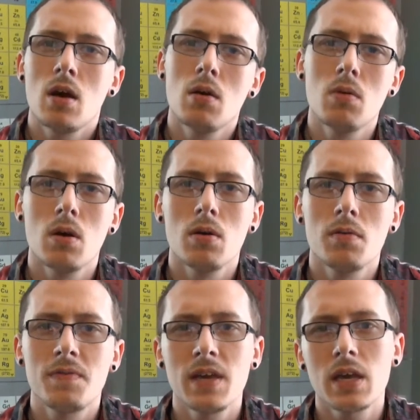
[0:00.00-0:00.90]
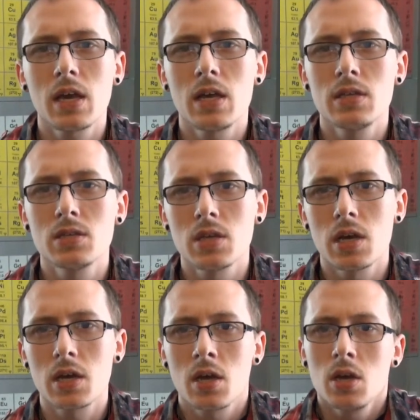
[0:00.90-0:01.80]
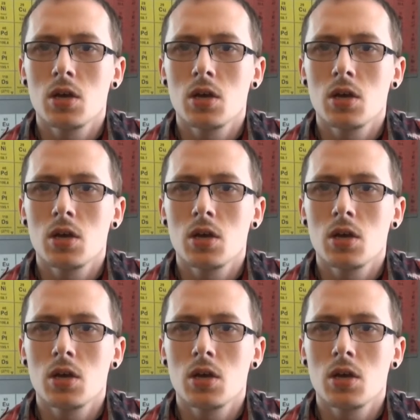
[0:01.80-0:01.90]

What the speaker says: oh, well, vegans, like,